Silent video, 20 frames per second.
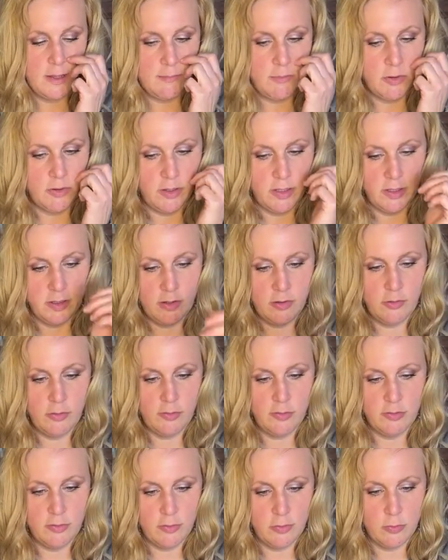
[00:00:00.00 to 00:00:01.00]
I'm only going to do
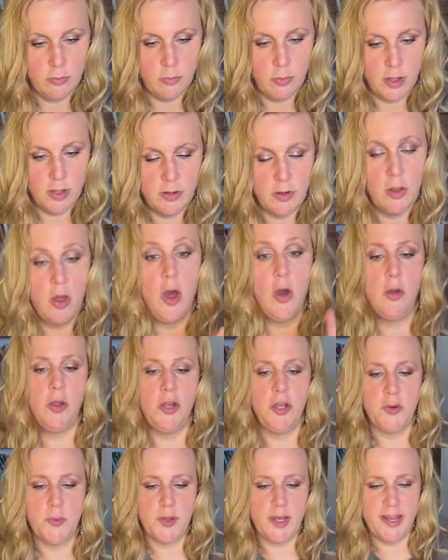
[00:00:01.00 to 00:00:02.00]
this with 1. Oh, you
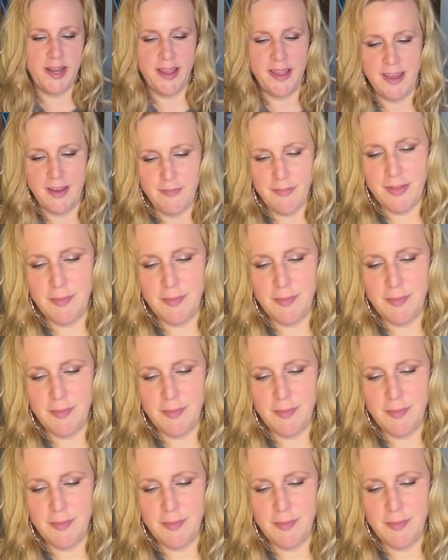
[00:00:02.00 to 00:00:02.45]
know what I have?